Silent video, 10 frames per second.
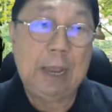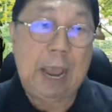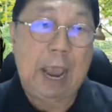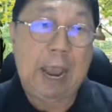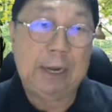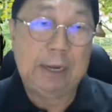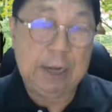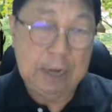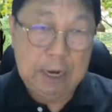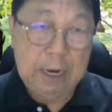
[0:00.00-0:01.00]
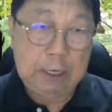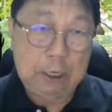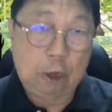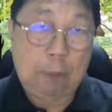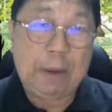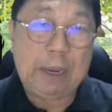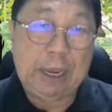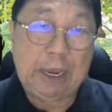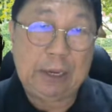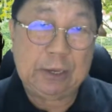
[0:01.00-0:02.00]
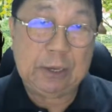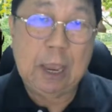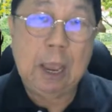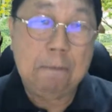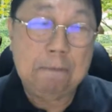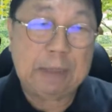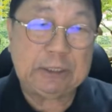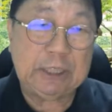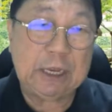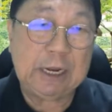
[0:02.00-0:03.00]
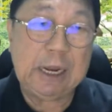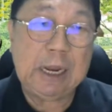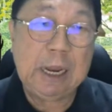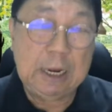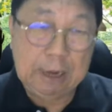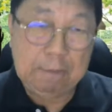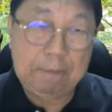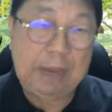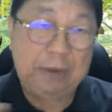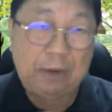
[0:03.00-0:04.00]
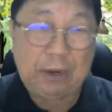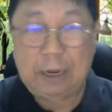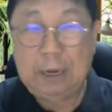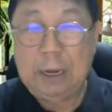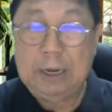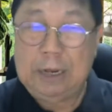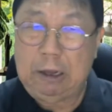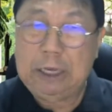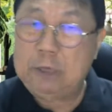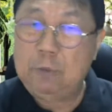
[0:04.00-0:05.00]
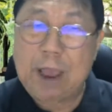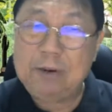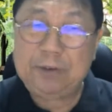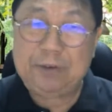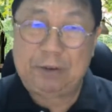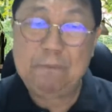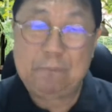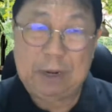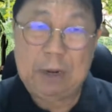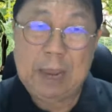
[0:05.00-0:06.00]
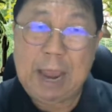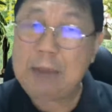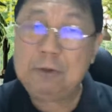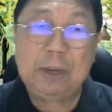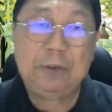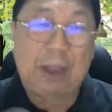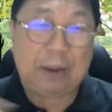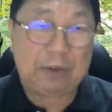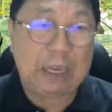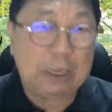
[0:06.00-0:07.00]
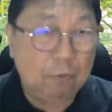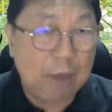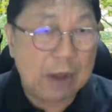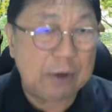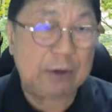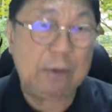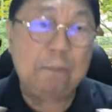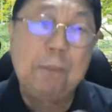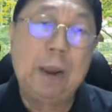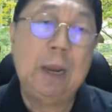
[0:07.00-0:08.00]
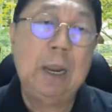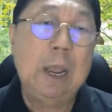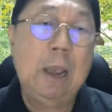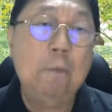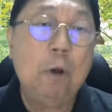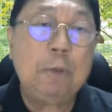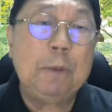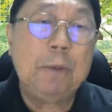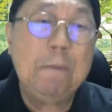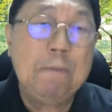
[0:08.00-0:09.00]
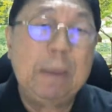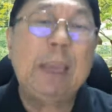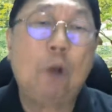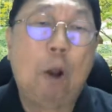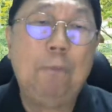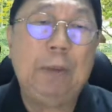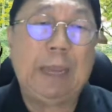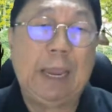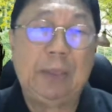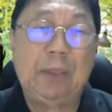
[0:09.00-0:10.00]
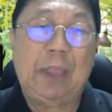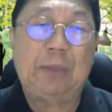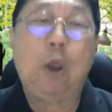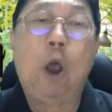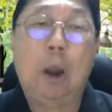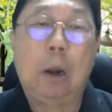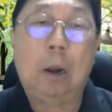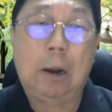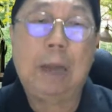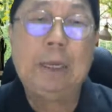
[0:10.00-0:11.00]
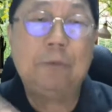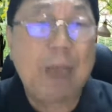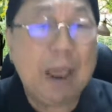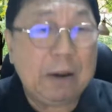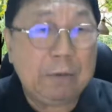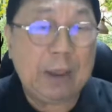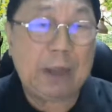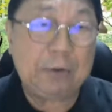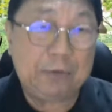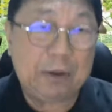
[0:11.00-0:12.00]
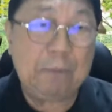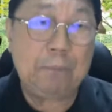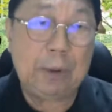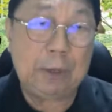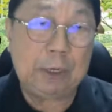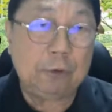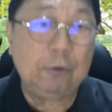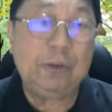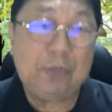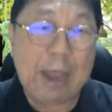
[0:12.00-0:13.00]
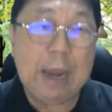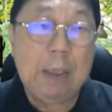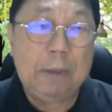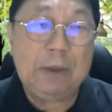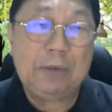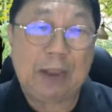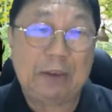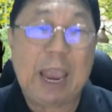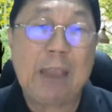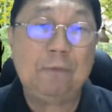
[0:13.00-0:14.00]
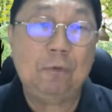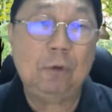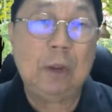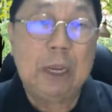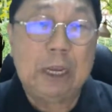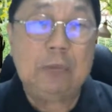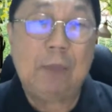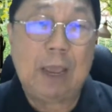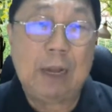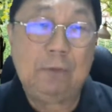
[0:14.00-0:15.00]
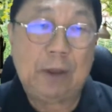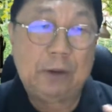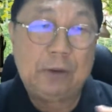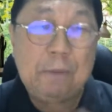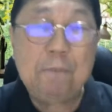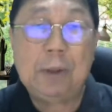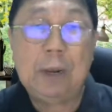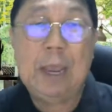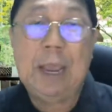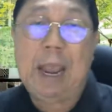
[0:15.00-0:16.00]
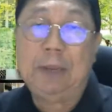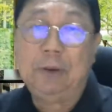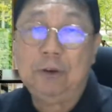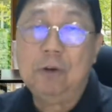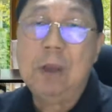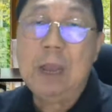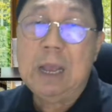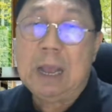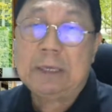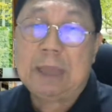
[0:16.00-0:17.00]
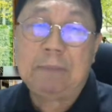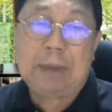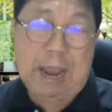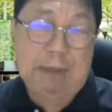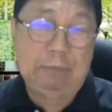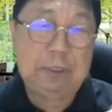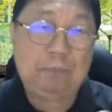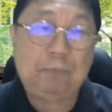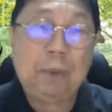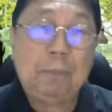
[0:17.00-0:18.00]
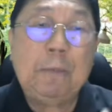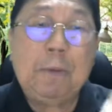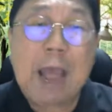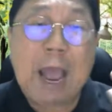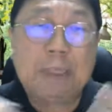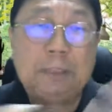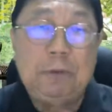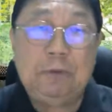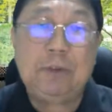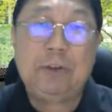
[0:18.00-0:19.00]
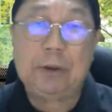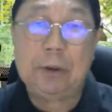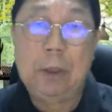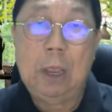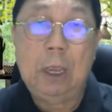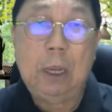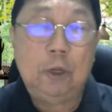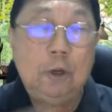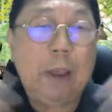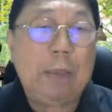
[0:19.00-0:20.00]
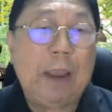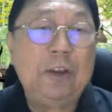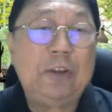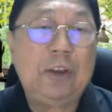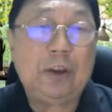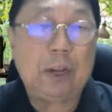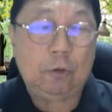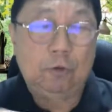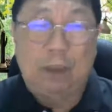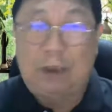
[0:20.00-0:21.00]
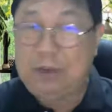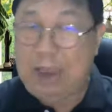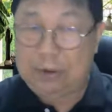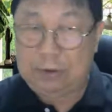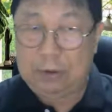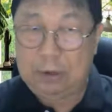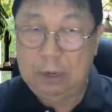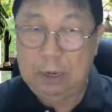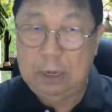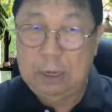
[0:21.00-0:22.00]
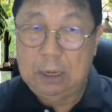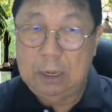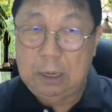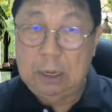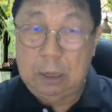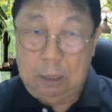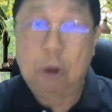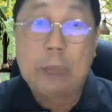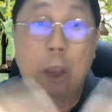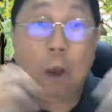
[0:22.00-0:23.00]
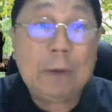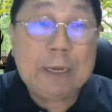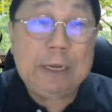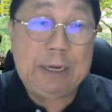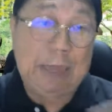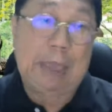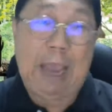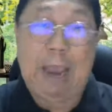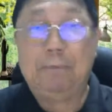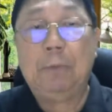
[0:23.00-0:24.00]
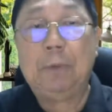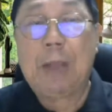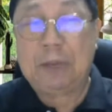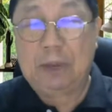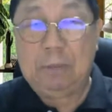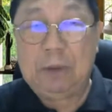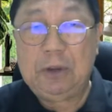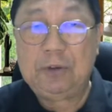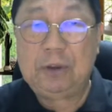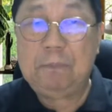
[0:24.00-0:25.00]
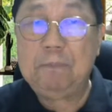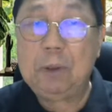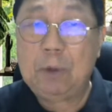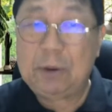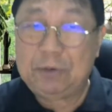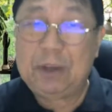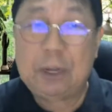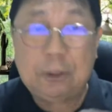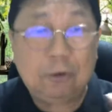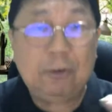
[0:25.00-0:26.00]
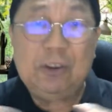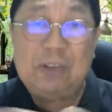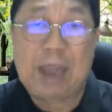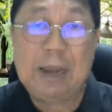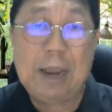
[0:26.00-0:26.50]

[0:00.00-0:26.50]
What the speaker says: And the topic is mastering the basic. Now, it's very simple. Actually, success is very simple. Most people make it complicated, that's all right? It's very, very simple. The truth is that being successful is very, very simple. And sometimes people ask me, Richard, do you have any secret to success? Okay, over the years, I have people asking me this simple question. The truth is that